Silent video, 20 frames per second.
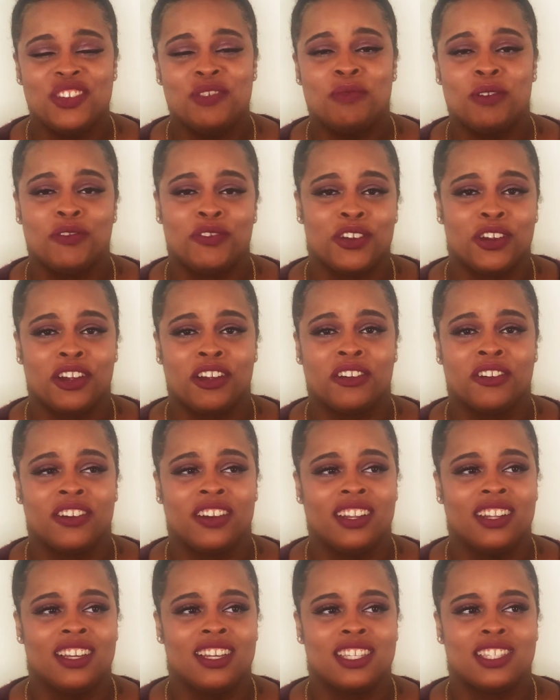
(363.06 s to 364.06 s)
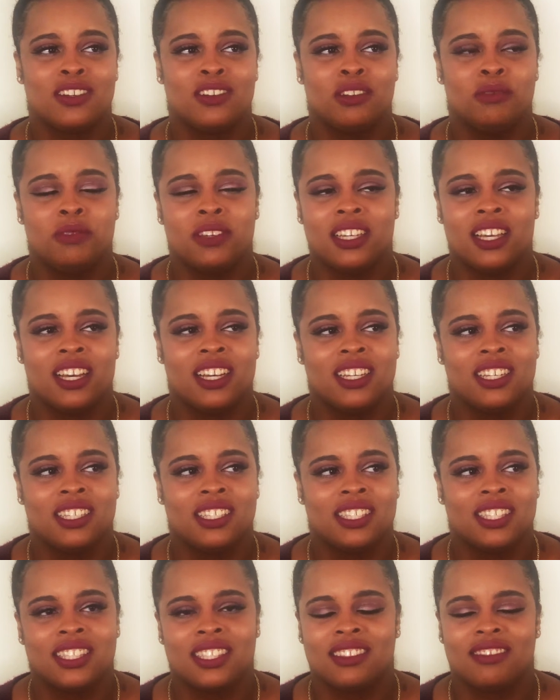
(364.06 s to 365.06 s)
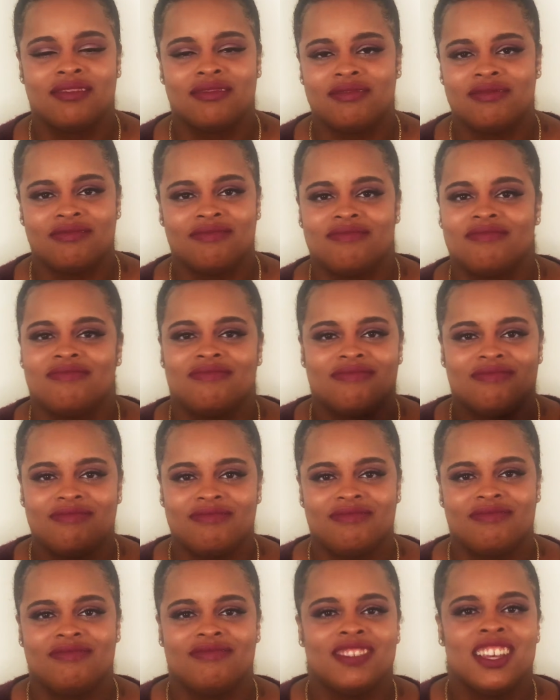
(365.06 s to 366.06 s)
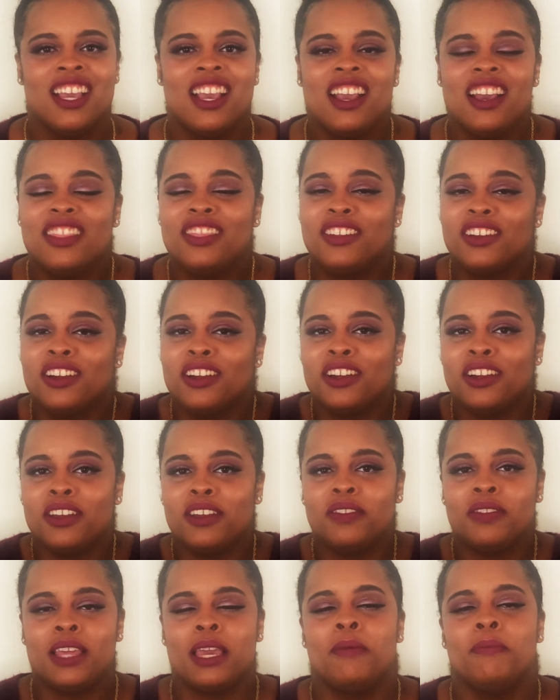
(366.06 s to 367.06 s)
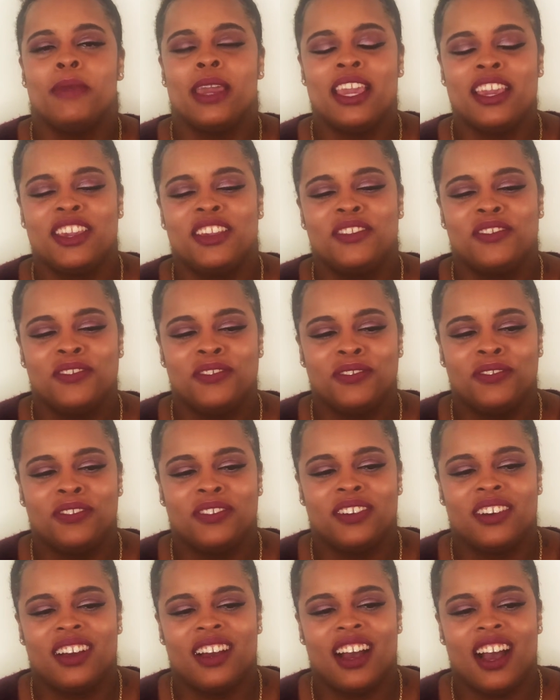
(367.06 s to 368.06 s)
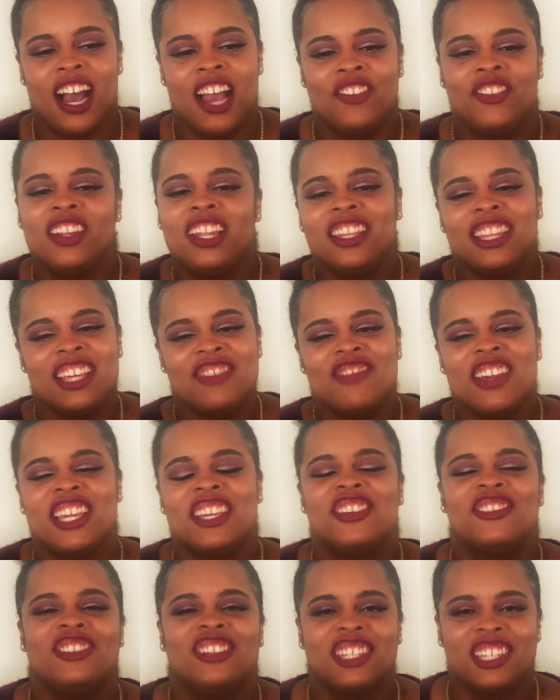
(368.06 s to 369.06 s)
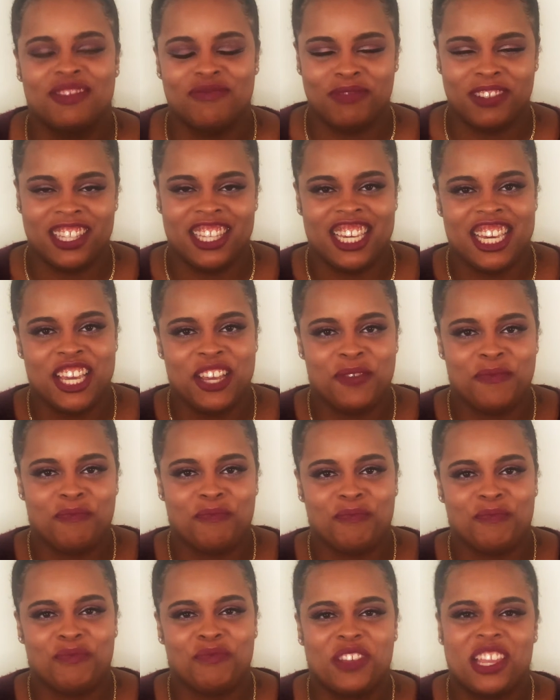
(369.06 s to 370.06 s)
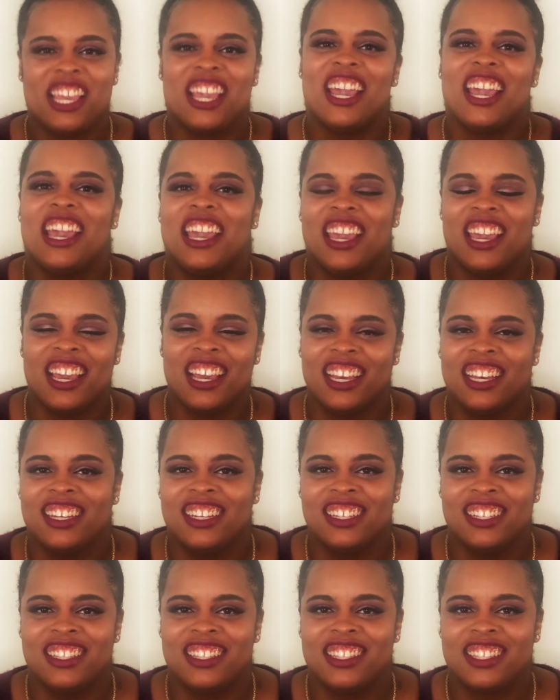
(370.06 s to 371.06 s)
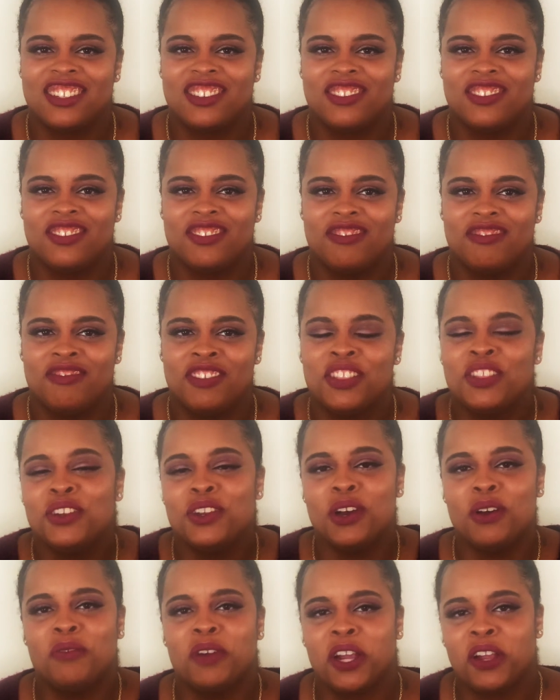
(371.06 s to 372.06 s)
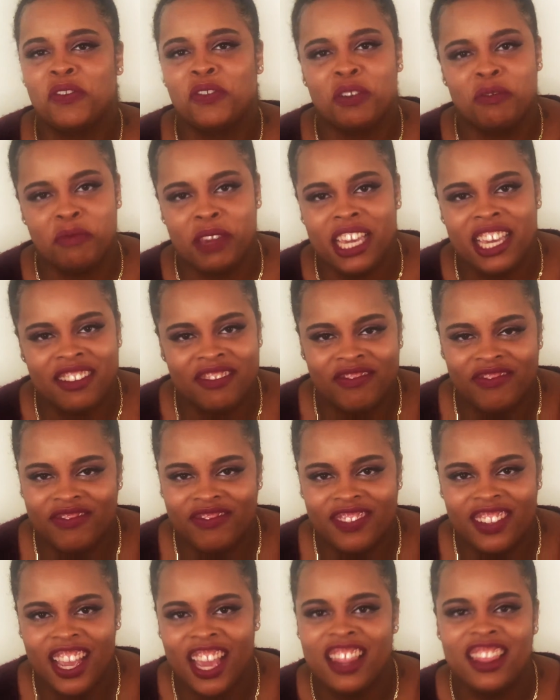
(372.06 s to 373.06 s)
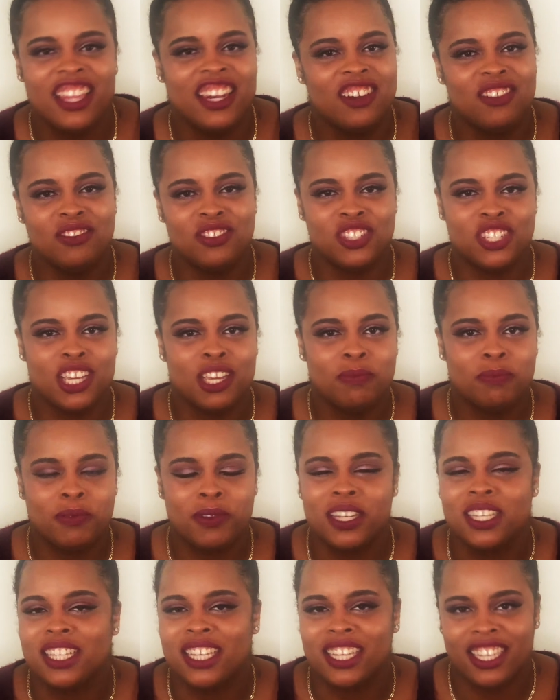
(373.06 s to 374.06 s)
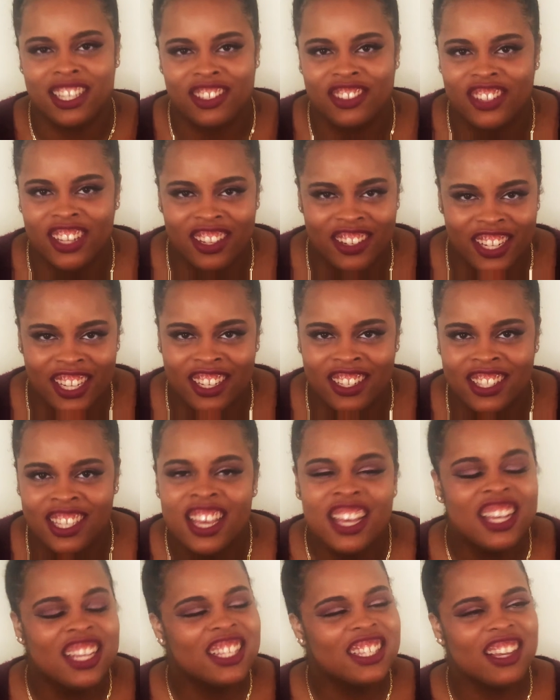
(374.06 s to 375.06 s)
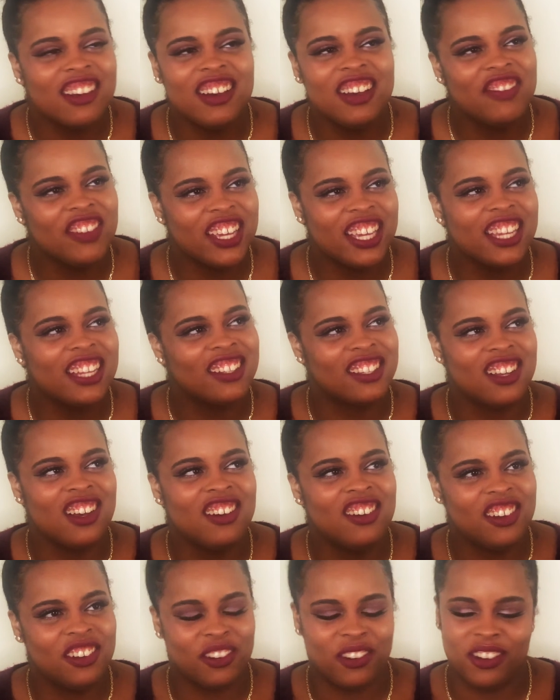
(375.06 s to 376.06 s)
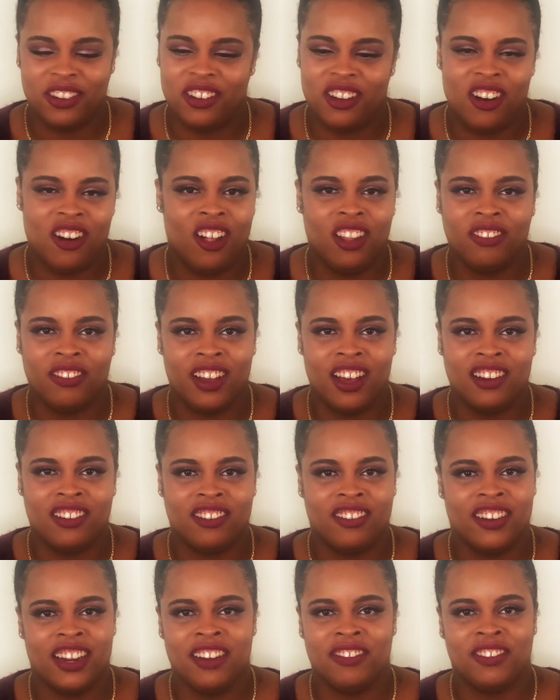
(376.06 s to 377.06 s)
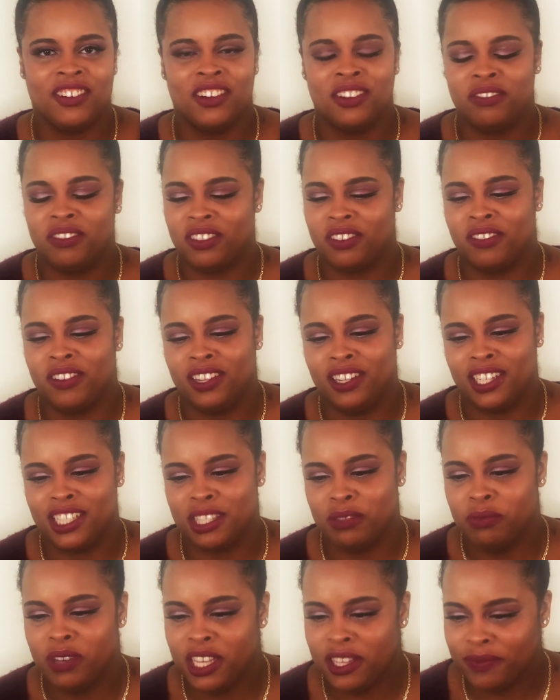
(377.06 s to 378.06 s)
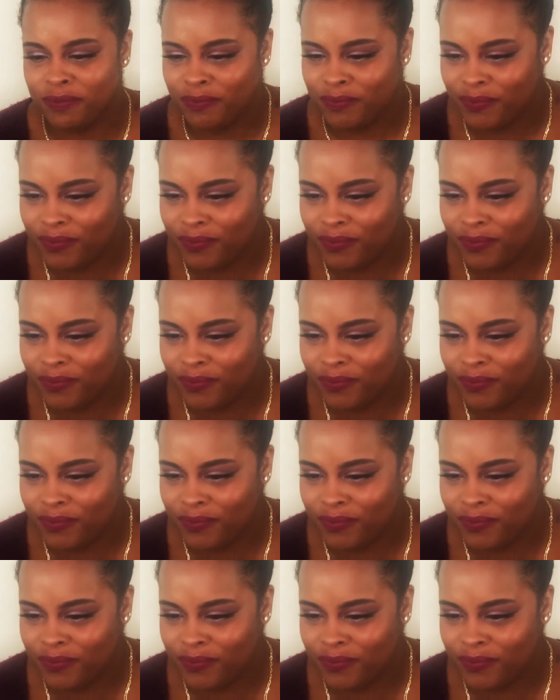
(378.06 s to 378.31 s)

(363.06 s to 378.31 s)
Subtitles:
do prefer acrylics only because they make you, I feel like they make you look complete and with no work from me, and they don't chip because I get gel nails. So I mean, it's all around a great world with acrylic to me.